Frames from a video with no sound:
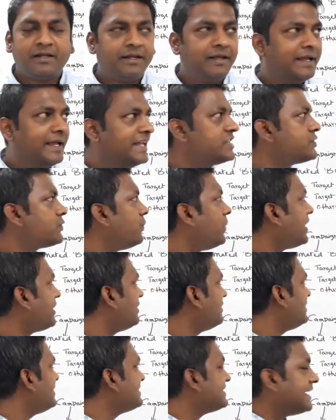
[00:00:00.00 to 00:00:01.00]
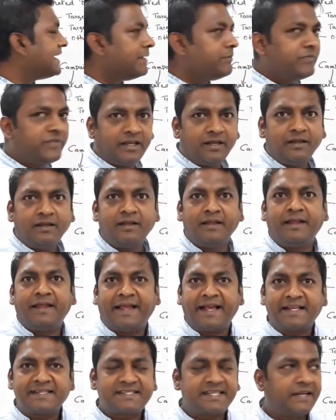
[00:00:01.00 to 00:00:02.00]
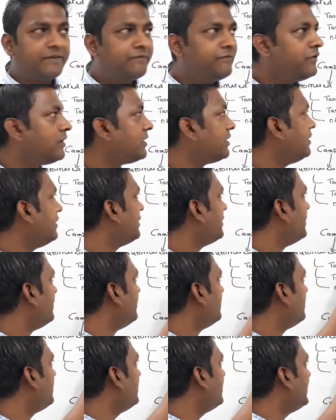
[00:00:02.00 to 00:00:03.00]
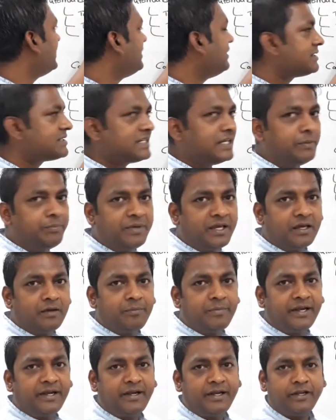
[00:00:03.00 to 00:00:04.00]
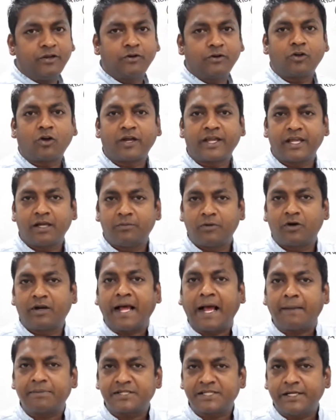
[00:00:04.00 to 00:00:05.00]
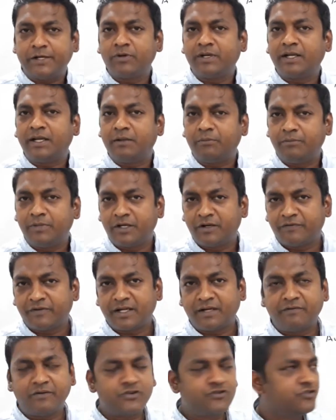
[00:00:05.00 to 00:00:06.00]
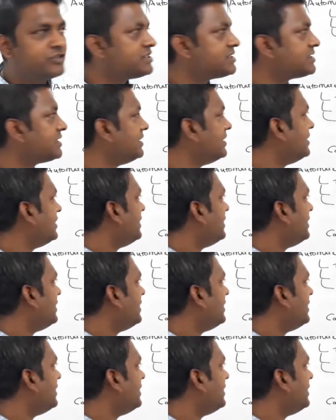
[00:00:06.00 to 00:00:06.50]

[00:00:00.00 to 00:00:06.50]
It's one and the same thing, except for here in a CPA bid, you're talking about absolute number of conversions.